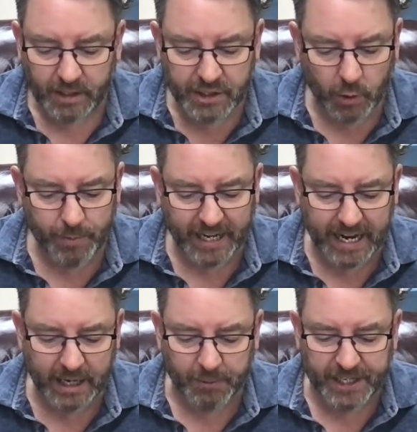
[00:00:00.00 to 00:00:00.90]
so he
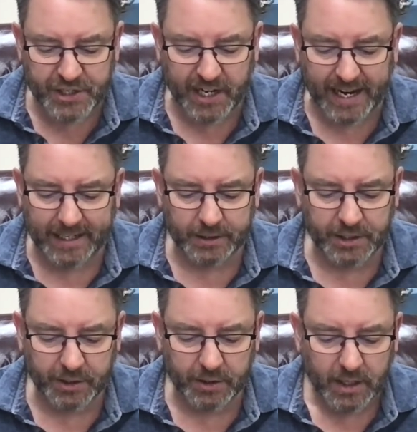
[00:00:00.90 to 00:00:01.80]
began reaching out
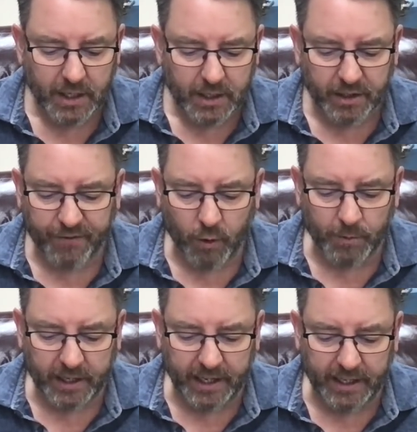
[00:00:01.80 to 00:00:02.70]
to the former
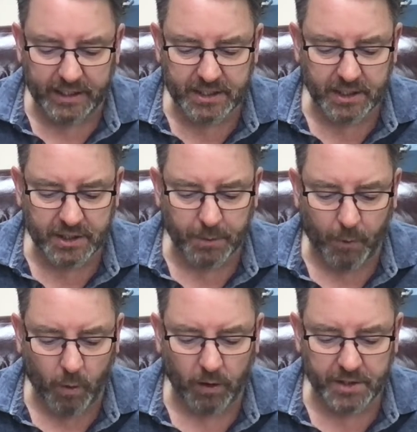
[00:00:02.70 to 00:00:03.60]
king's
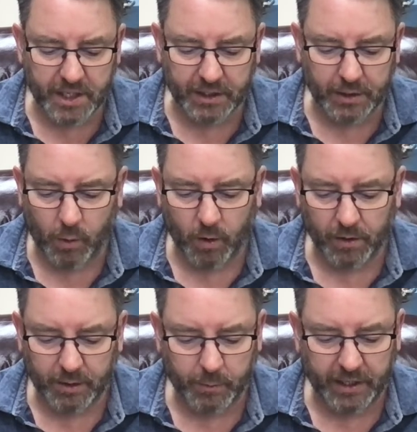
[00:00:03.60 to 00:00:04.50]
supporters in the
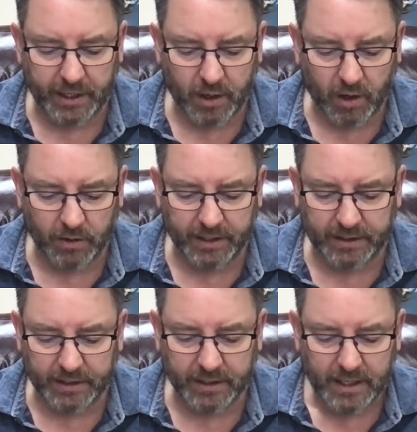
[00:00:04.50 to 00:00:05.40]
north. And when he heard
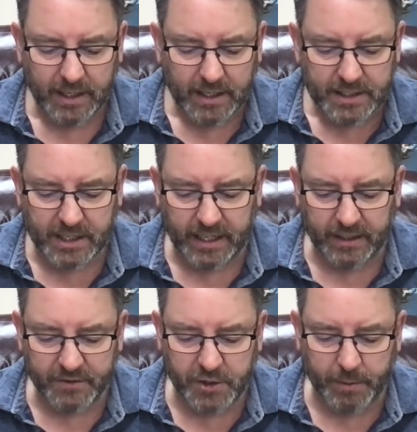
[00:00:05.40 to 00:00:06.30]
that the city
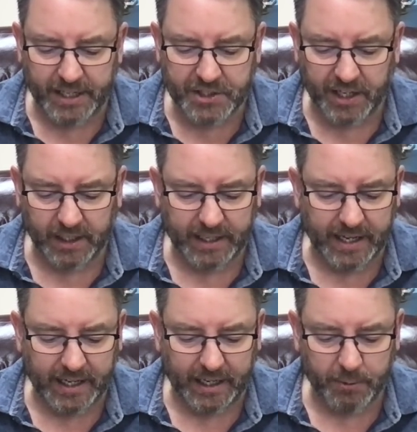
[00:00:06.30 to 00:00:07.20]
of Jabesh
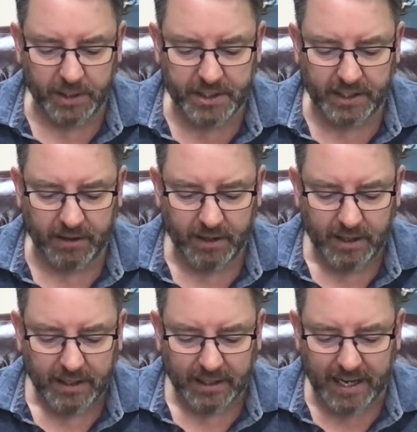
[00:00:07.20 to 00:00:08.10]
Gilead had risked their
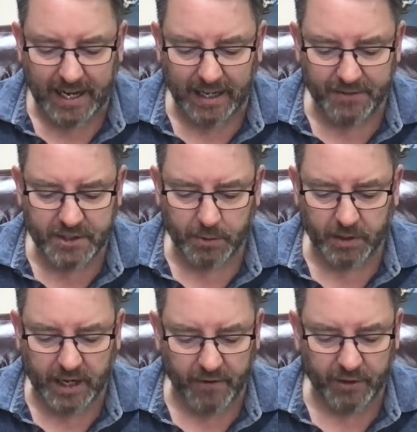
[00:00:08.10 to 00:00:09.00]
lives to
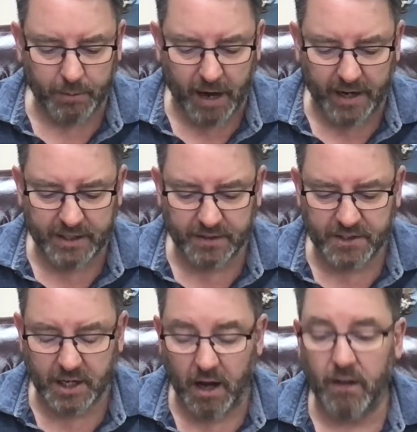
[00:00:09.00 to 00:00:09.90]
recover the bodies of
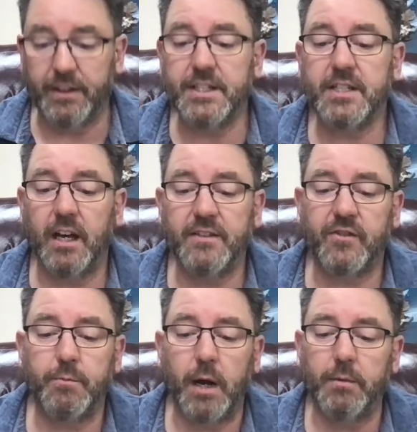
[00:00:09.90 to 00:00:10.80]
Saul and his sons
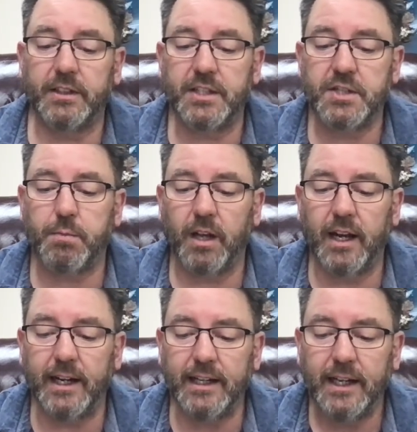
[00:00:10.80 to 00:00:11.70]
from public
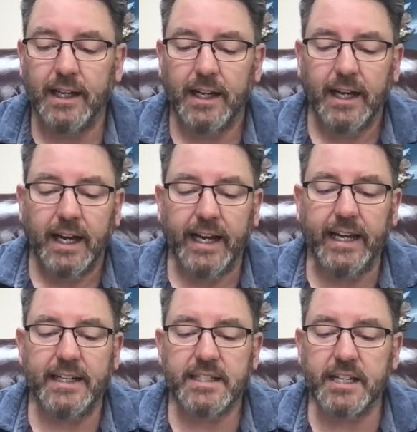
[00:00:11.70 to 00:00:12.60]
display,
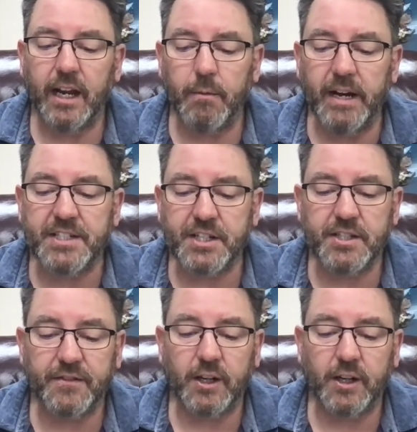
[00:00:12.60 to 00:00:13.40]
he sent a message of